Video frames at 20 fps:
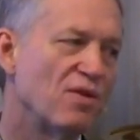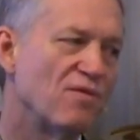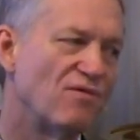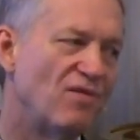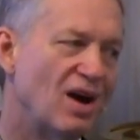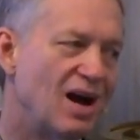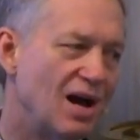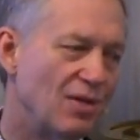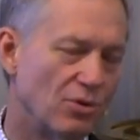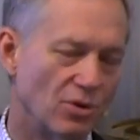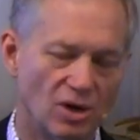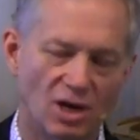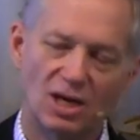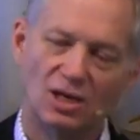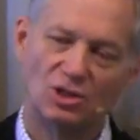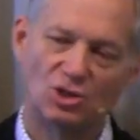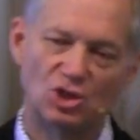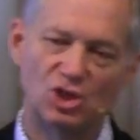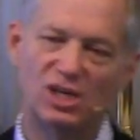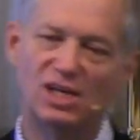the Father.
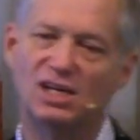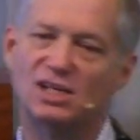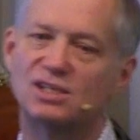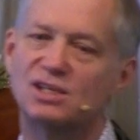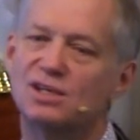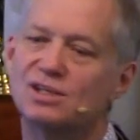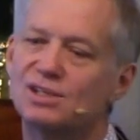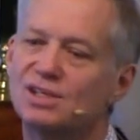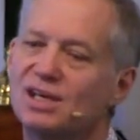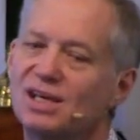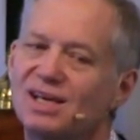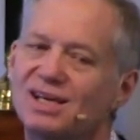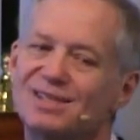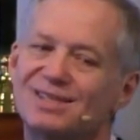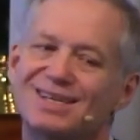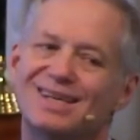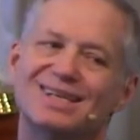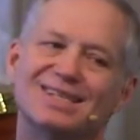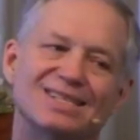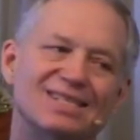Jesus
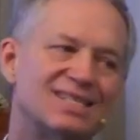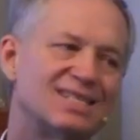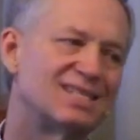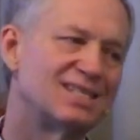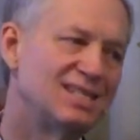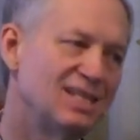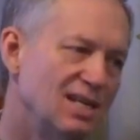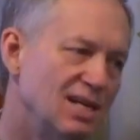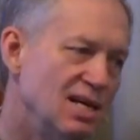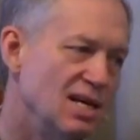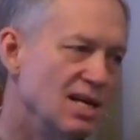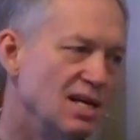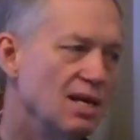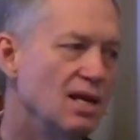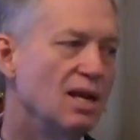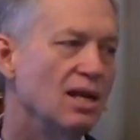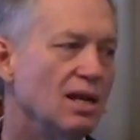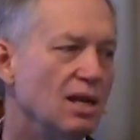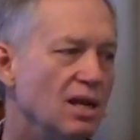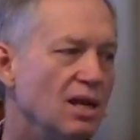is sitting
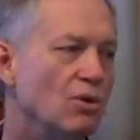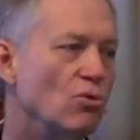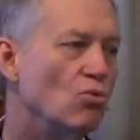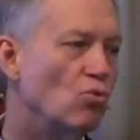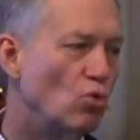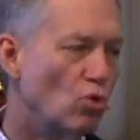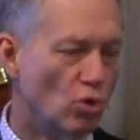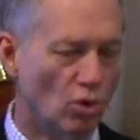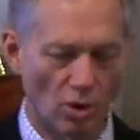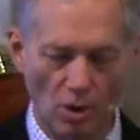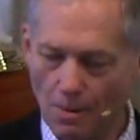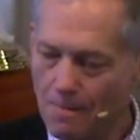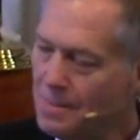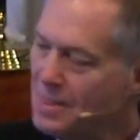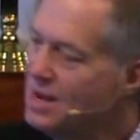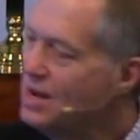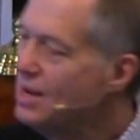in rule.